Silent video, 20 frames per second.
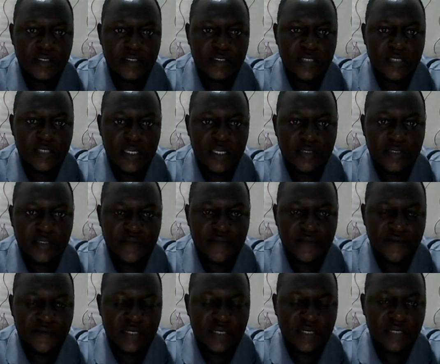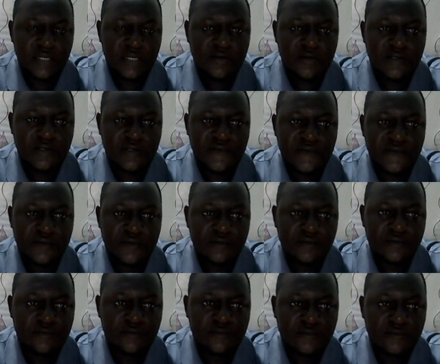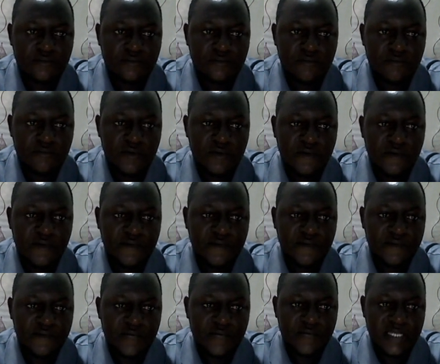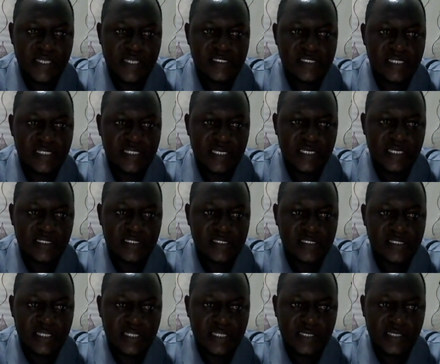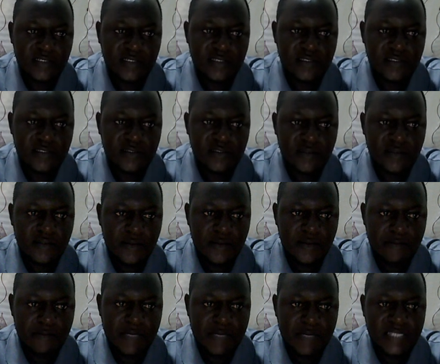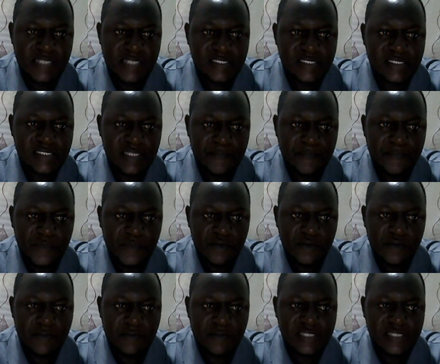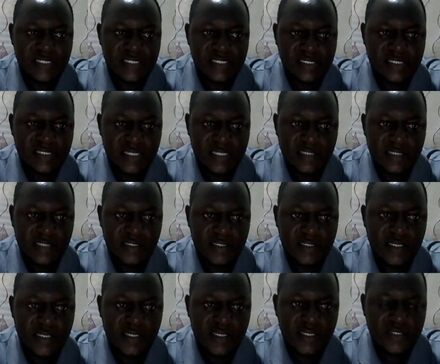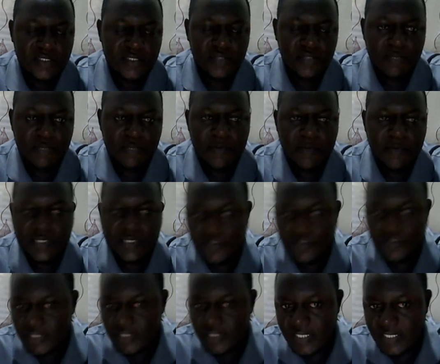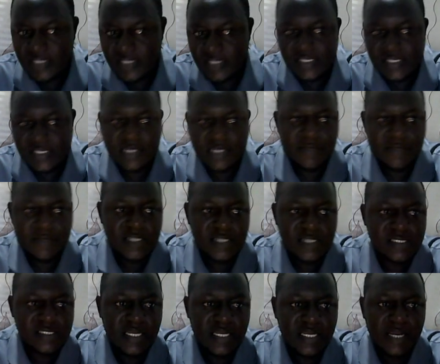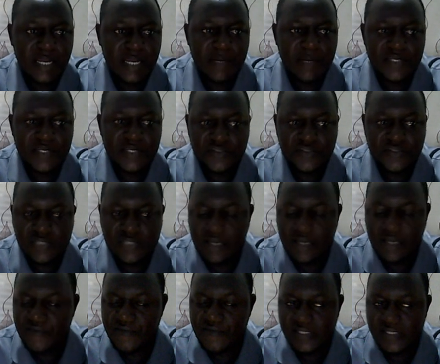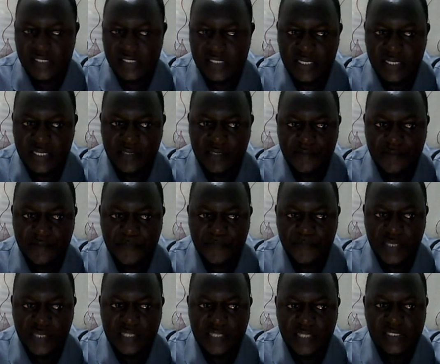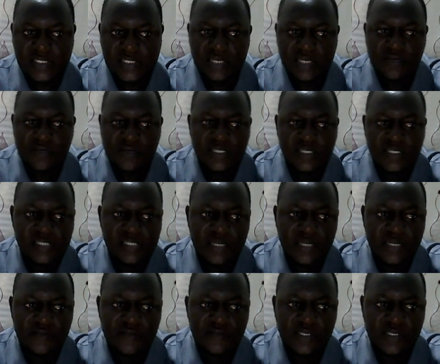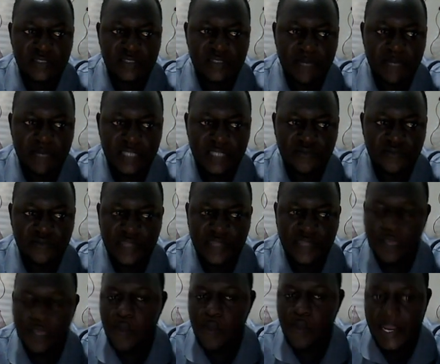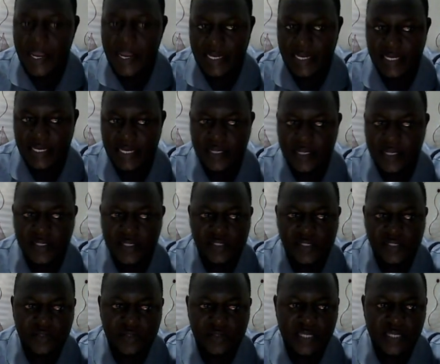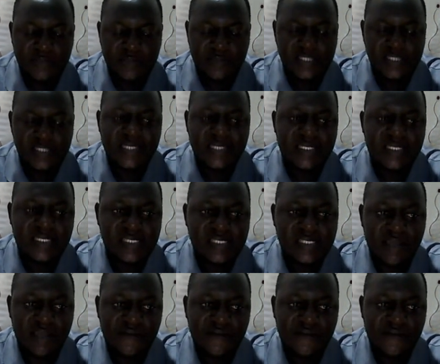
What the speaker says: Then if you click on view, move and select slide master or master slide. So the moment you select slide master, come and choose our first slide. It is the only slide which is marked with a 1. So that means that this is our